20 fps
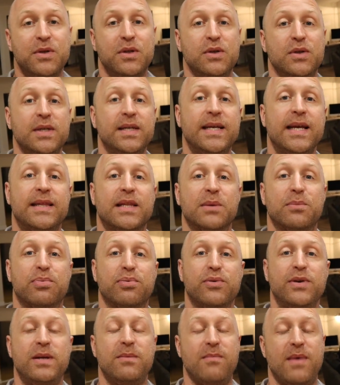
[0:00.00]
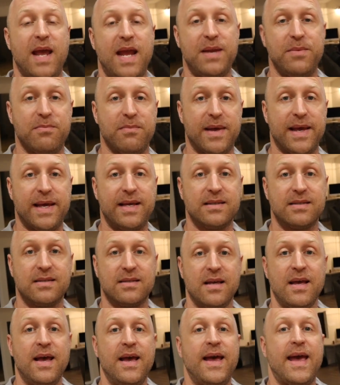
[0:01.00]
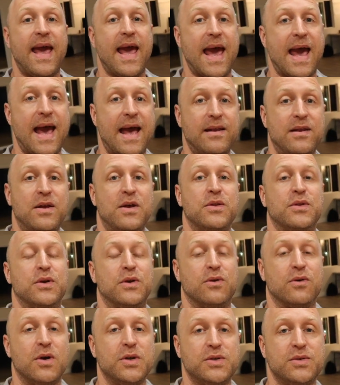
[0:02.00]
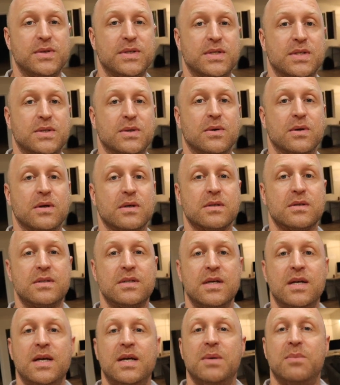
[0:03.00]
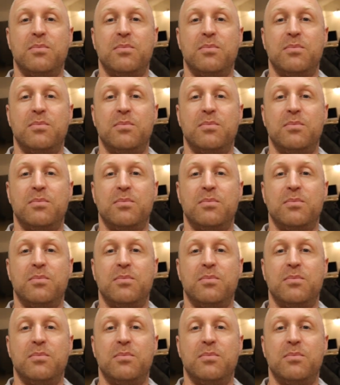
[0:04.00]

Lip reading: You can get the pre-made mix at the grocery stores,